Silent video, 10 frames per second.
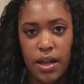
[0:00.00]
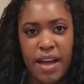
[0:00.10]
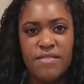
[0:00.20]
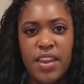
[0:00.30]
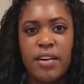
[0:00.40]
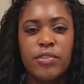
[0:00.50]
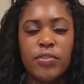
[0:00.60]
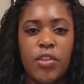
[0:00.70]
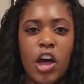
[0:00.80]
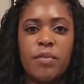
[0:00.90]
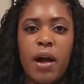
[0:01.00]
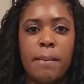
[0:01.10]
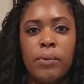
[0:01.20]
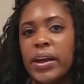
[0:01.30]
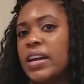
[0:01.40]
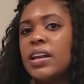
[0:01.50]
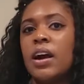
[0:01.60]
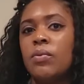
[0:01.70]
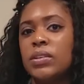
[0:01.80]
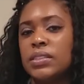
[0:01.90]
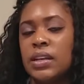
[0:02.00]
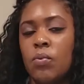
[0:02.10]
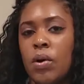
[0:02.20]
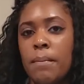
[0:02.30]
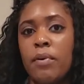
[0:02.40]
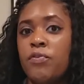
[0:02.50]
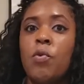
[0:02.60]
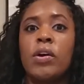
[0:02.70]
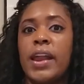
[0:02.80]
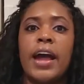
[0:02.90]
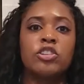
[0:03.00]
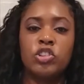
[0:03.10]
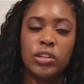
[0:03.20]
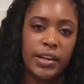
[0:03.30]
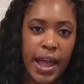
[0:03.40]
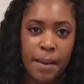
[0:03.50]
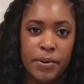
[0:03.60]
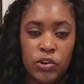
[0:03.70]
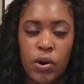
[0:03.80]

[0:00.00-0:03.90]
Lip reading: I've never thought about breaking up with someone before it actually happened,